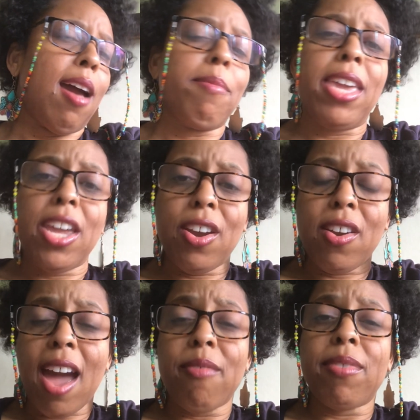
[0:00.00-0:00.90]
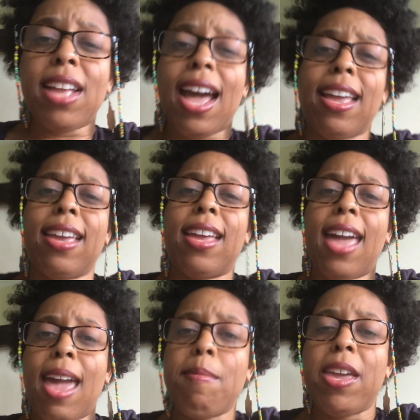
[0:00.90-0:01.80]
I'm here. I
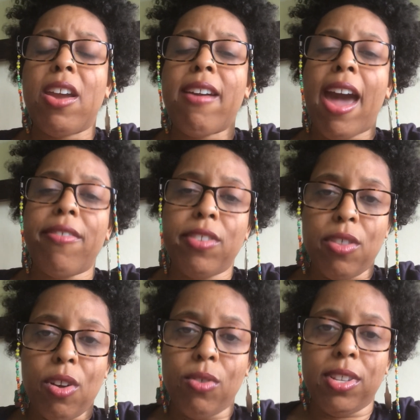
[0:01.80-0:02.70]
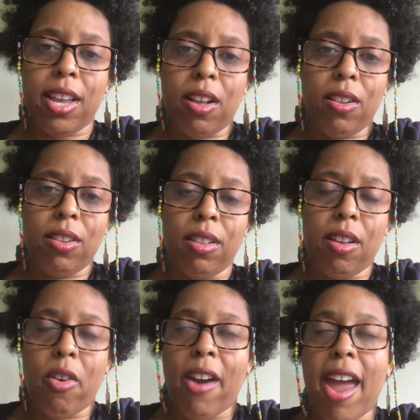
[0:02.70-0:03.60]
came here after the hotel,
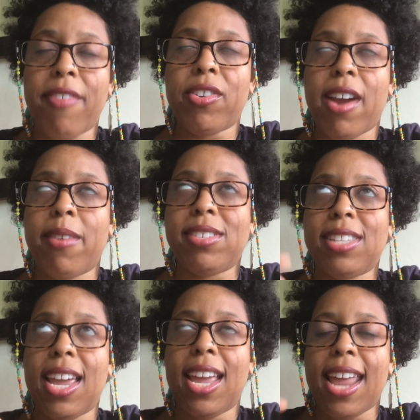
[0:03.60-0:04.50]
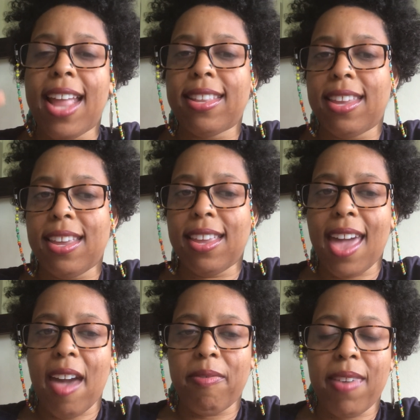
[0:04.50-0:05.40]
or after I stayed at the
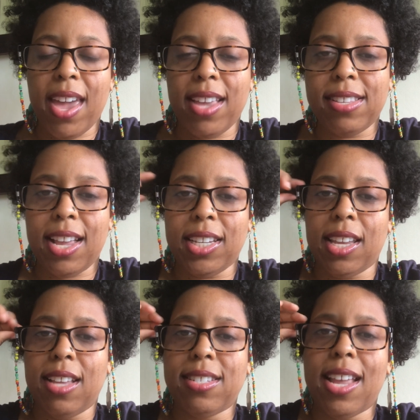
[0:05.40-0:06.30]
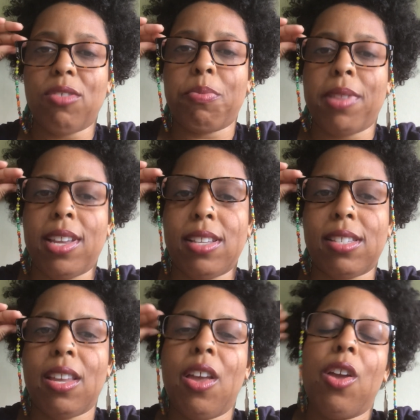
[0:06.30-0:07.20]
cafe / guest house
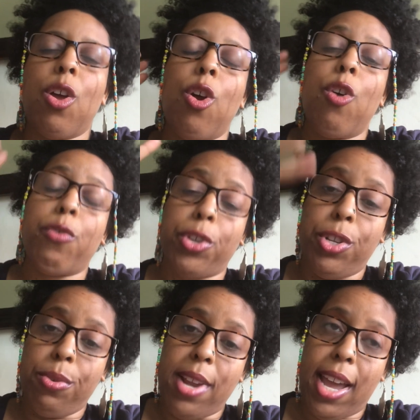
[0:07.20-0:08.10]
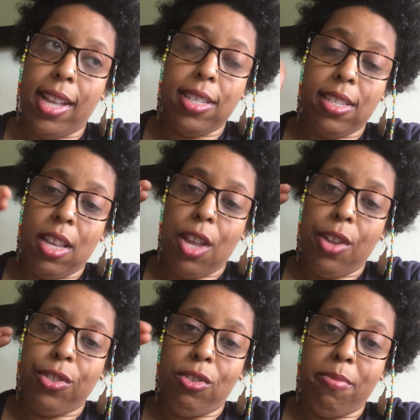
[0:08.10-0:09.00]
place for 2 nights
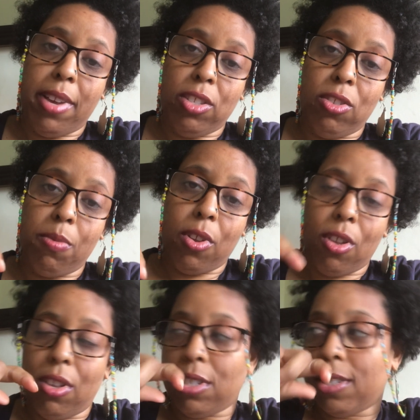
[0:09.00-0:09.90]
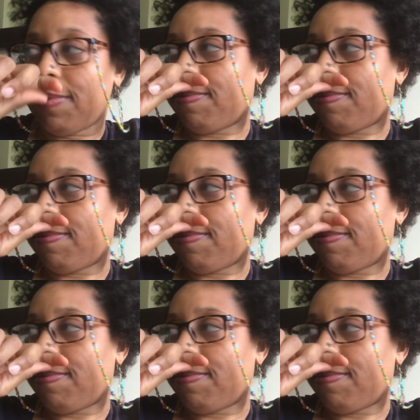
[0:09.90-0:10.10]
to do my Zoom calls.